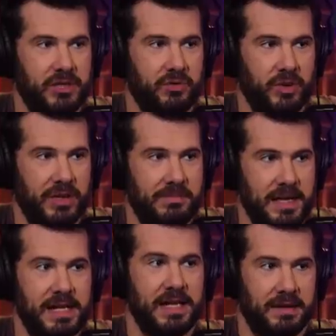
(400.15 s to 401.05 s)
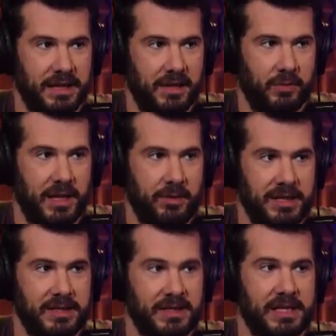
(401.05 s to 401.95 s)
doesn't really mean anything when it
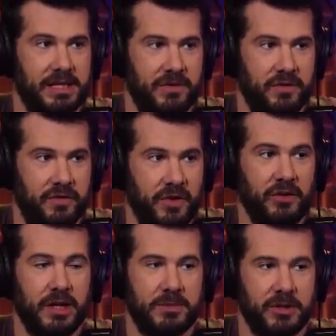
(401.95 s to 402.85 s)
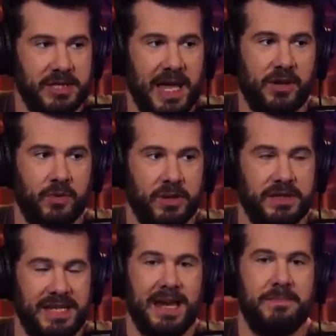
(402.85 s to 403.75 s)
would exist if you filled up your tank
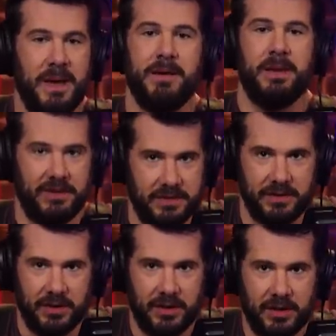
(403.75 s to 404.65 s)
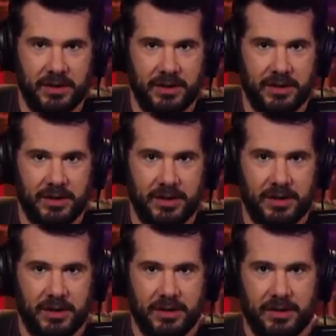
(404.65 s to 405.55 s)
with dead babies. Right.
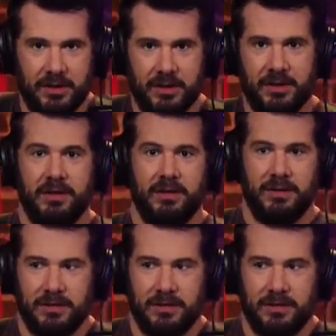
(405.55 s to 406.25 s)
Ouch. No, it's